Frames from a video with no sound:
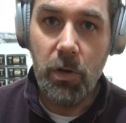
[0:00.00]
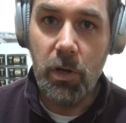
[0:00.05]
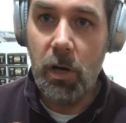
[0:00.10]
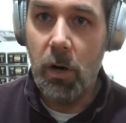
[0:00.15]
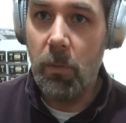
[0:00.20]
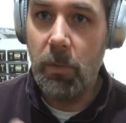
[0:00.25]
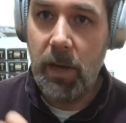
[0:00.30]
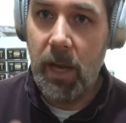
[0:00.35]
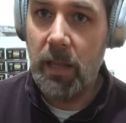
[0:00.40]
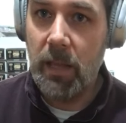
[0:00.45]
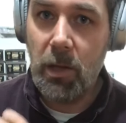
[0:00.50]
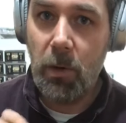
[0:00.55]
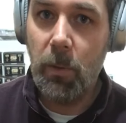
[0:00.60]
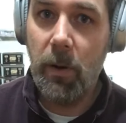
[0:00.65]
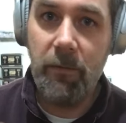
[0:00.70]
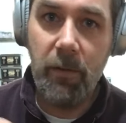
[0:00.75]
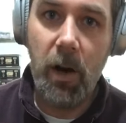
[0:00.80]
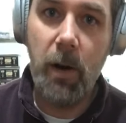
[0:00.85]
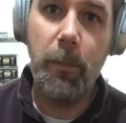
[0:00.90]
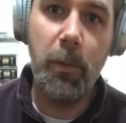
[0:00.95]
You don't get
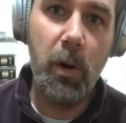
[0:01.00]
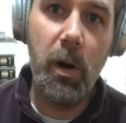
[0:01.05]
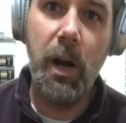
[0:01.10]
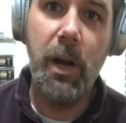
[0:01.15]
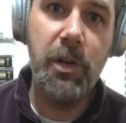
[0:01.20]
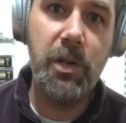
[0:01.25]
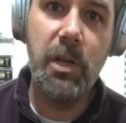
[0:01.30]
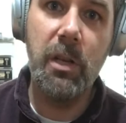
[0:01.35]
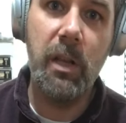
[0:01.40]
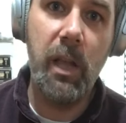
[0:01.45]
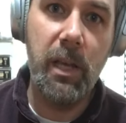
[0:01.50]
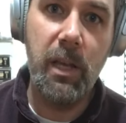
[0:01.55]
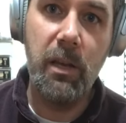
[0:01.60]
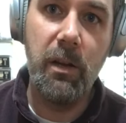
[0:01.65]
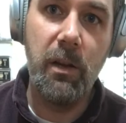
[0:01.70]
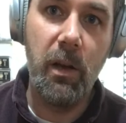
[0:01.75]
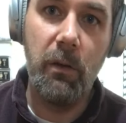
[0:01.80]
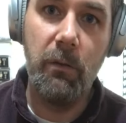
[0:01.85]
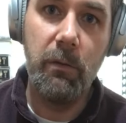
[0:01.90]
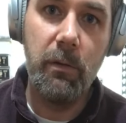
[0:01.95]
the reverberation
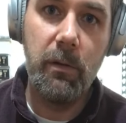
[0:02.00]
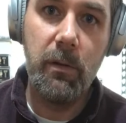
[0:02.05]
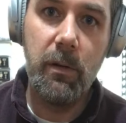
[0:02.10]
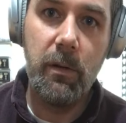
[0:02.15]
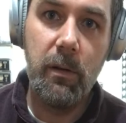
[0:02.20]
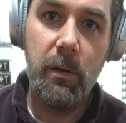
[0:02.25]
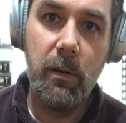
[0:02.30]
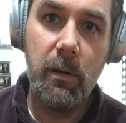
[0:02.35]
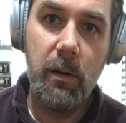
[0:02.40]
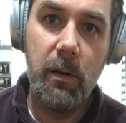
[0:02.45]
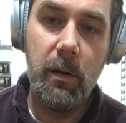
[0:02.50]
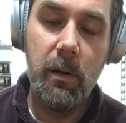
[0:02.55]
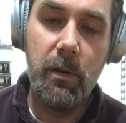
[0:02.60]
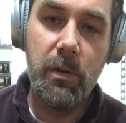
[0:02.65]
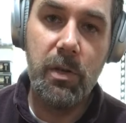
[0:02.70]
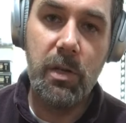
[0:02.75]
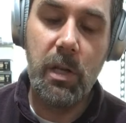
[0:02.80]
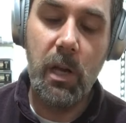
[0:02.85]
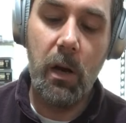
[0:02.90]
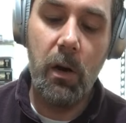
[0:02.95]
like you do.
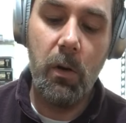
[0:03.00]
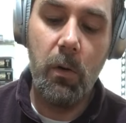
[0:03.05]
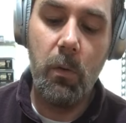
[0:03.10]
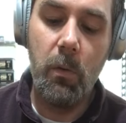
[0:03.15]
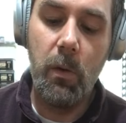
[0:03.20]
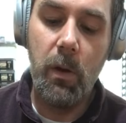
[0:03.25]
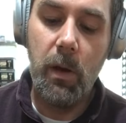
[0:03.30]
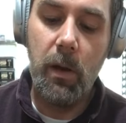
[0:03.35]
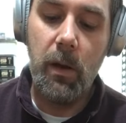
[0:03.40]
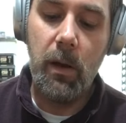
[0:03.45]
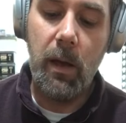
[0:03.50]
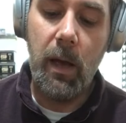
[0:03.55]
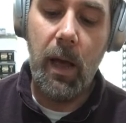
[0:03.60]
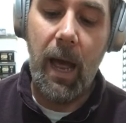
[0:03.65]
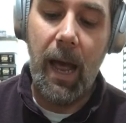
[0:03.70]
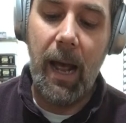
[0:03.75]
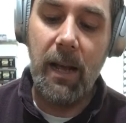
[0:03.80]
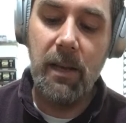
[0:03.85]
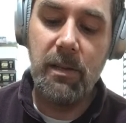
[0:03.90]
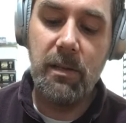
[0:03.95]
So
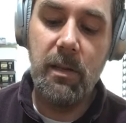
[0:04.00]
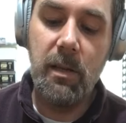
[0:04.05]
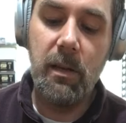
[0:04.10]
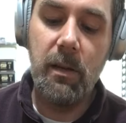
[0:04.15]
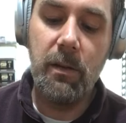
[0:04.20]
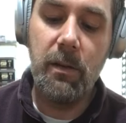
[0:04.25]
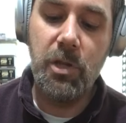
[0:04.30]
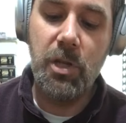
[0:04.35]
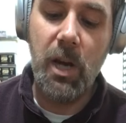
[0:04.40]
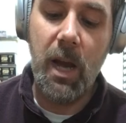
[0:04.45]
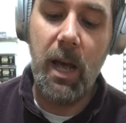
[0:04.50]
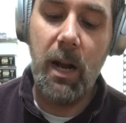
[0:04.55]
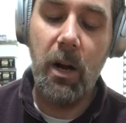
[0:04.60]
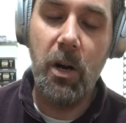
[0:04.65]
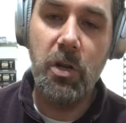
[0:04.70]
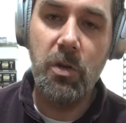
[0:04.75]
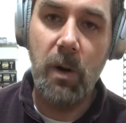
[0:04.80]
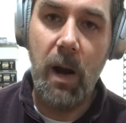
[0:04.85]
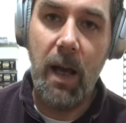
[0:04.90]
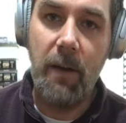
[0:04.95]
as the
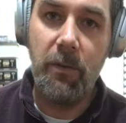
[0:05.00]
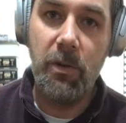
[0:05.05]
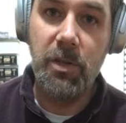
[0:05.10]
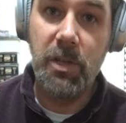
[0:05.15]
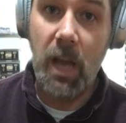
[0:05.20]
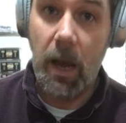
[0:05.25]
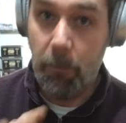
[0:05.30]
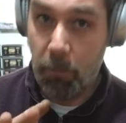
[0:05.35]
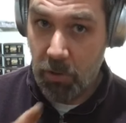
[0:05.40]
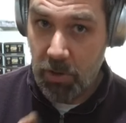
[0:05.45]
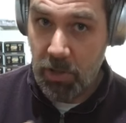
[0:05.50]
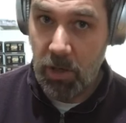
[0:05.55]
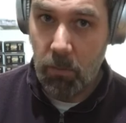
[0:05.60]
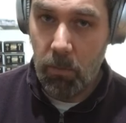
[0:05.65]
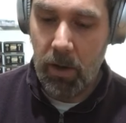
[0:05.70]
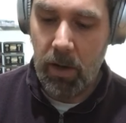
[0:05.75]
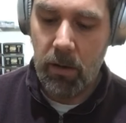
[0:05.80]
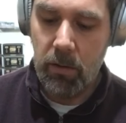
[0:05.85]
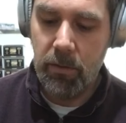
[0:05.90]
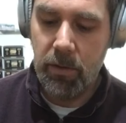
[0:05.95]
chatter travels up, which
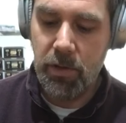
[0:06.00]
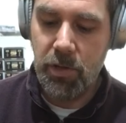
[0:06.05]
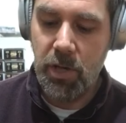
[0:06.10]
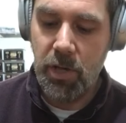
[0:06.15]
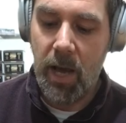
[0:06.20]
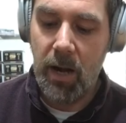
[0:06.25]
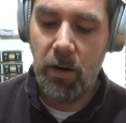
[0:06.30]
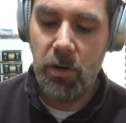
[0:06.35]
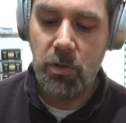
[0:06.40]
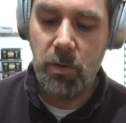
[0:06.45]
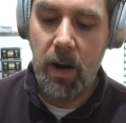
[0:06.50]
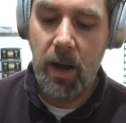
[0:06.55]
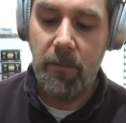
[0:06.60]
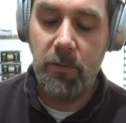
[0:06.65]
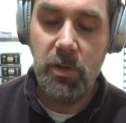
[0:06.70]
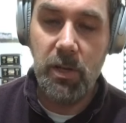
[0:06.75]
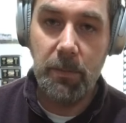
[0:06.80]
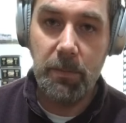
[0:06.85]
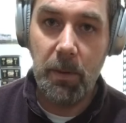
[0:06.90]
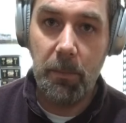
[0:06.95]
it will, the chatter
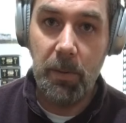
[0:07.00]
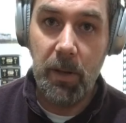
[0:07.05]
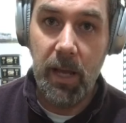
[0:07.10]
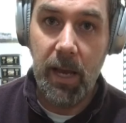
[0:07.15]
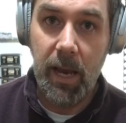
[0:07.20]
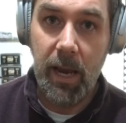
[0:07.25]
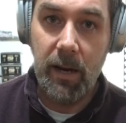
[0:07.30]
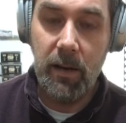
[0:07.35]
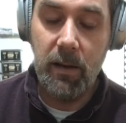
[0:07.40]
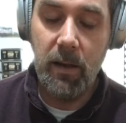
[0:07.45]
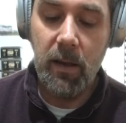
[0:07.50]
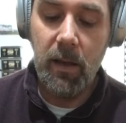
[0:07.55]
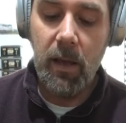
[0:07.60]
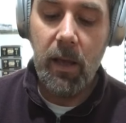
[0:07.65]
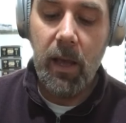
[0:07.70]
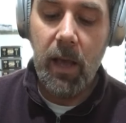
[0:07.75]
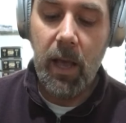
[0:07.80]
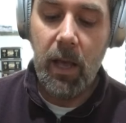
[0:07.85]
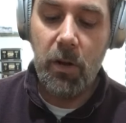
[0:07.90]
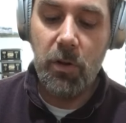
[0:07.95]
travels up the blade,
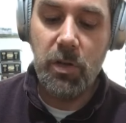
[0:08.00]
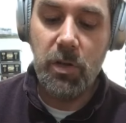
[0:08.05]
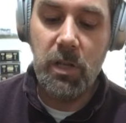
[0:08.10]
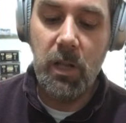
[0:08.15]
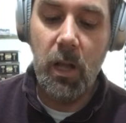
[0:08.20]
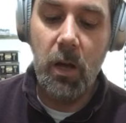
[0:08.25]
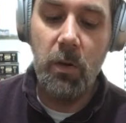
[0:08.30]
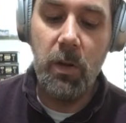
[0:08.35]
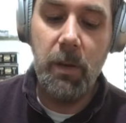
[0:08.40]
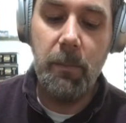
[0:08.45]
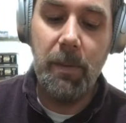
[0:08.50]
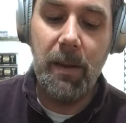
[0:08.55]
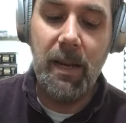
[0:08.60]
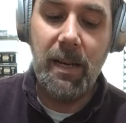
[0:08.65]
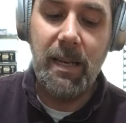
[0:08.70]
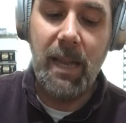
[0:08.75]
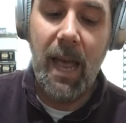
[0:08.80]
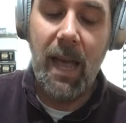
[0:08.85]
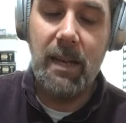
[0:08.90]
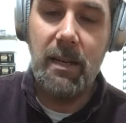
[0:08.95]
it'll slowly
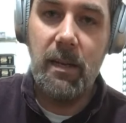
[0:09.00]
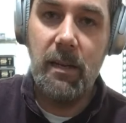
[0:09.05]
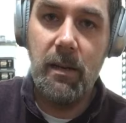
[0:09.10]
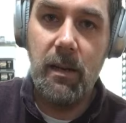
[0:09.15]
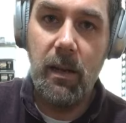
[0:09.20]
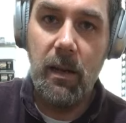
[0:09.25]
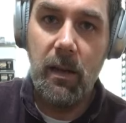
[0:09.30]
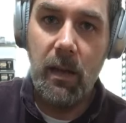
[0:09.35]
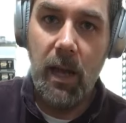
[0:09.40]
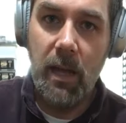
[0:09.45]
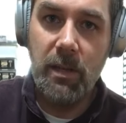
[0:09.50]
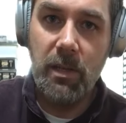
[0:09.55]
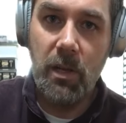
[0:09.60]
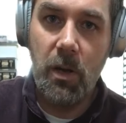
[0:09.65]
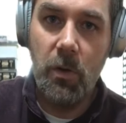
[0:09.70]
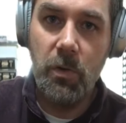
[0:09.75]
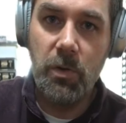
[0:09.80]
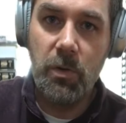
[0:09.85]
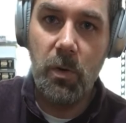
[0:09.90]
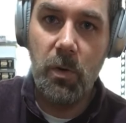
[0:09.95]
be deadened
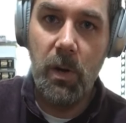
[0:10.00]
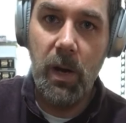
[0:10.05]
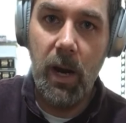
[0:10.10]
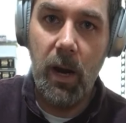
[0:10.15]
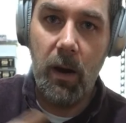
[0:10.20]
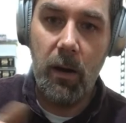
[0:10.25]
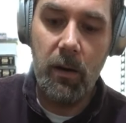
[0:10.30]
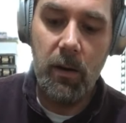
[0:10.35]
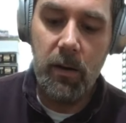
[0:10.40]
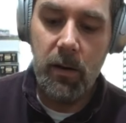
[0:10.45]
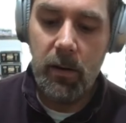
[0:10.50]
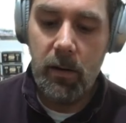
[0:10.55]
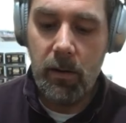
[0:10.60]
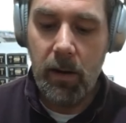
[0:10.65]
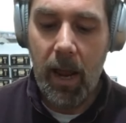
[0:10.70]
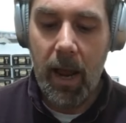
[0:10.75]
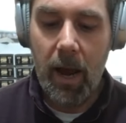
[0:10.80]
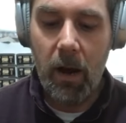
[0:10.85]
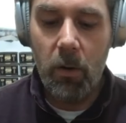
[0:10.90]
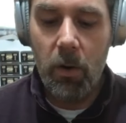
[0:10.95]
as it goes through here.
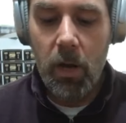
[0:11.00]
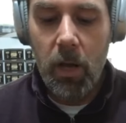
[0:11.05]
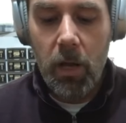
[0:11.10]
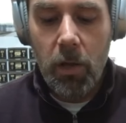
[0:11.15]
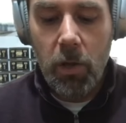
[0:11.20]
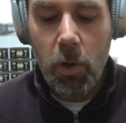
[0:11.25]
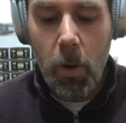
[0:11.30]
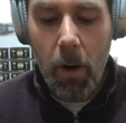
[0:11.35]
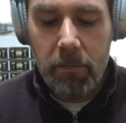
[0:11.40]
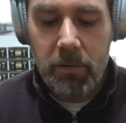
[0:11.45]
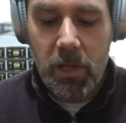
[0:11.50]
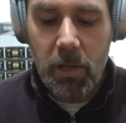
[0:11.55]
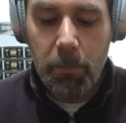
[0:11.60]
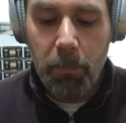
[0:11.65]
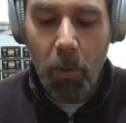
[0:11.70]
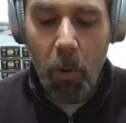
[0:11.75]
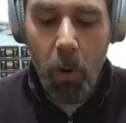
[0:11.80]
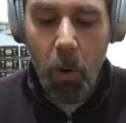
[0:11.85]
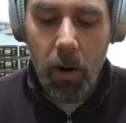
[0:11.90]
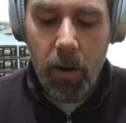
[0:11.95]
Now, you have
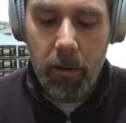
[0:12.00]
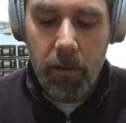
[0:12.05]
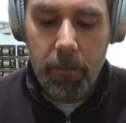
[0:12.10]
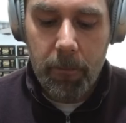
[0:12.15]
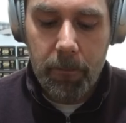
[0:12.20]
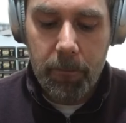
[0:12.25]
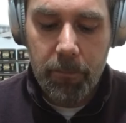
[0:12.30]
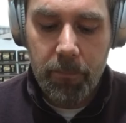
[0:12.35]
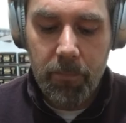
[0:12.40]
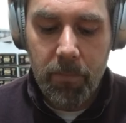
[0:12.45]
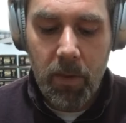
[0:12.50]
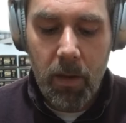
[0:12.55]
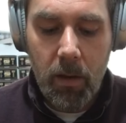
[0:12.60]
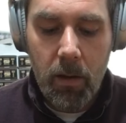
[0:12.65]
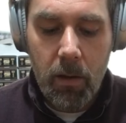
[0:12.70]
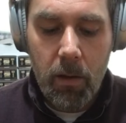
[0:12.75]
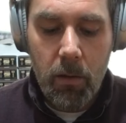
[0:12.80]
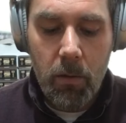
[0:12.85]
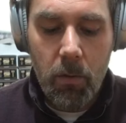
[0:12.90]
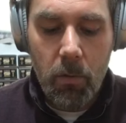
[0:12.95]
support
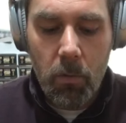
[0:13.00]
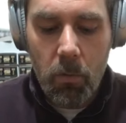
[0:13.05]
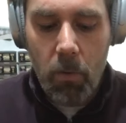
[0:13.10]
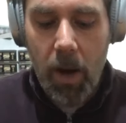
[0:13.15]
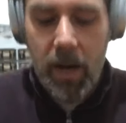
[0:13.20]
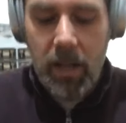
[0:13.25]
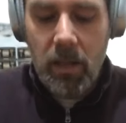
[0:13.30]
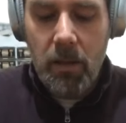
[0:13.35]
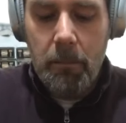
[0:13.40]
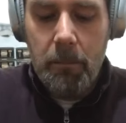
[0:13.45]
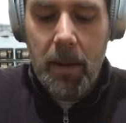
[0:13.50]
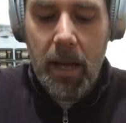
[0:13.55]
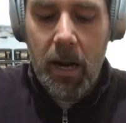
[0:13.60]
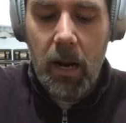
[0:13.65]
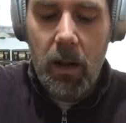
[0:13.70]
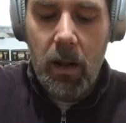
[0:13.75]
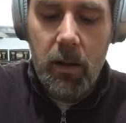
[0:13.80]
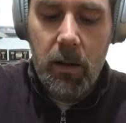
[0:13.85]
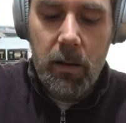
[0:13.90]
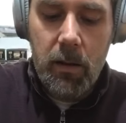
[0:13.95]
right in the
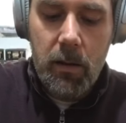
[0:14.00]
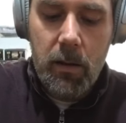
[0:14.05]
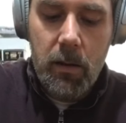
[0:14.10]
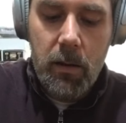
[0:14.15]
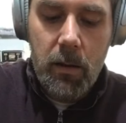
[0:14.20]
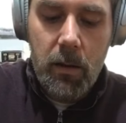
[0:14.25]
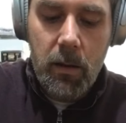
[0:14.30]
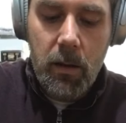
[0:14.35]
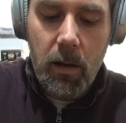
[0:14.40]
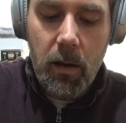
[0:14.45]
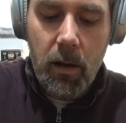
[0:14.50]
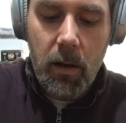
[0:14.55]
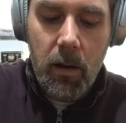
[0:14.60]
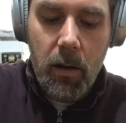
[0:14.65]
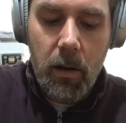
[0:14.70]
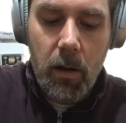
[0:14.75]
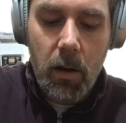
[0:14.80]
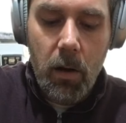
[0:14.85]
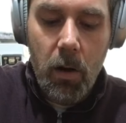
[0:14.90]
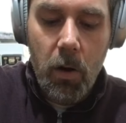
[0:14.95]
middle,
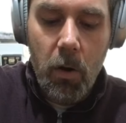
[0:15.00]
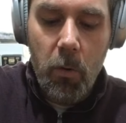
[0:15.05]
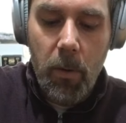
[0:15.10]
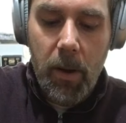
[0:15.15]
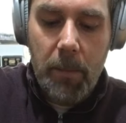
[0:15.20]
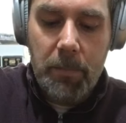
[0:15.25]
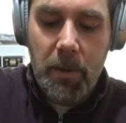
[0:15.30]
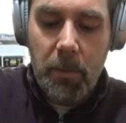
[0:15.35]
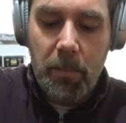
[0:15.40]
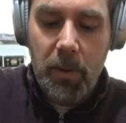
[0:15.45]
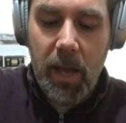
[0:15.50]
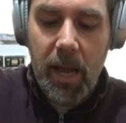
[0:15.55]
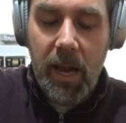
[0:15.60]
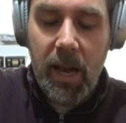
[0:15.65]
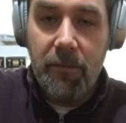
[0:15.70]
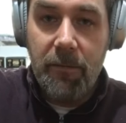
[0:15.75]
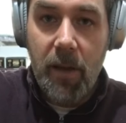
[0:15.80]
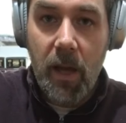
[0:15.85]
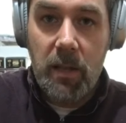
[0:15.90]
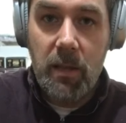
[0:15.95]
all the way up the
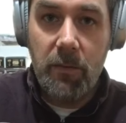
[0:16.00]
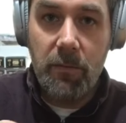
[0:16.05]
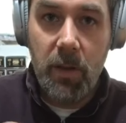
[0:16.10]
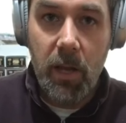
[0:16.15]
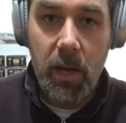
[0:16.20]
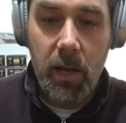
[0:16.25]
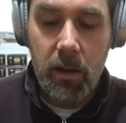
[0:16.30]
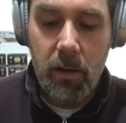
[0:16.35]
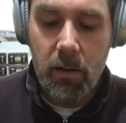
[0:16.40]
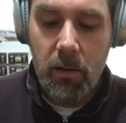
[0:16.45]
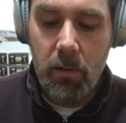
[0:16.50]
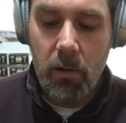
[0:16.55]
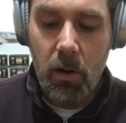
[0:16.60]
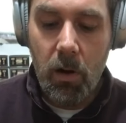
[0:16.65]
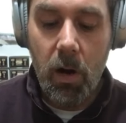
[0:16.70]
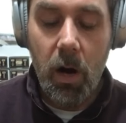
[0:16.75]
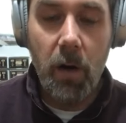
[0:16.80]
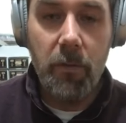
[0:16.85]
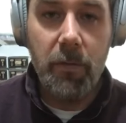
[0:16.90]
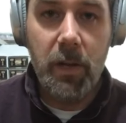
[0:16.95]
blade effectively,
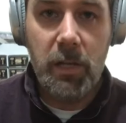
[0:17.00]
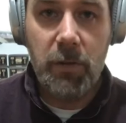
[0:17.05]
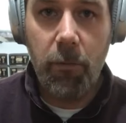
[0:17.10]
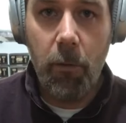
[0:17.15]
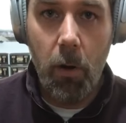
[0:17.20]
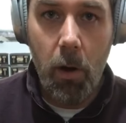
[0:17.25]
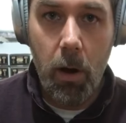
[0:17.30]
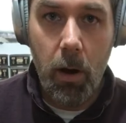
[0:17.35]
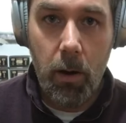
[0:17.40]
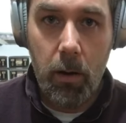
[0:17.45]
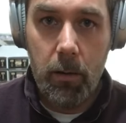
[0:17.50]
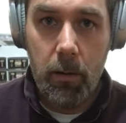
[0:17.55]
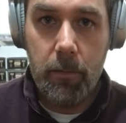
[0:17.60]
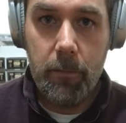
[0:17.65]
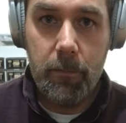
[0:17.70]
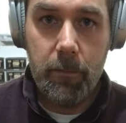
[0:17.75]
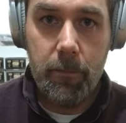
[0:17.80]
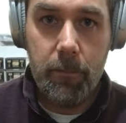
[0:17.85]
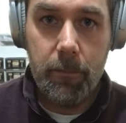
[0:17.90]
on this frog.